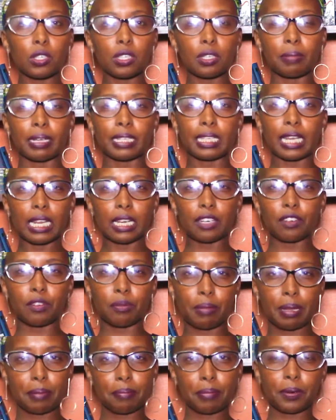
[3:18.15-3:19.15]
but I
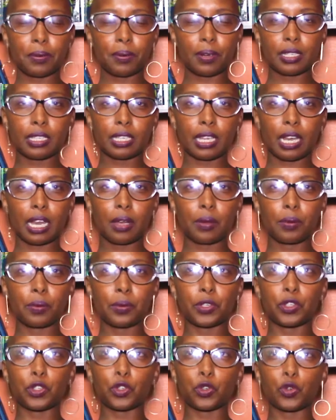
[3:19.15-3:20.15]
remember what I
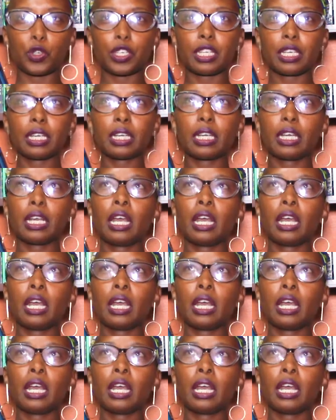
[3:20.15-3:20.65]
was reading.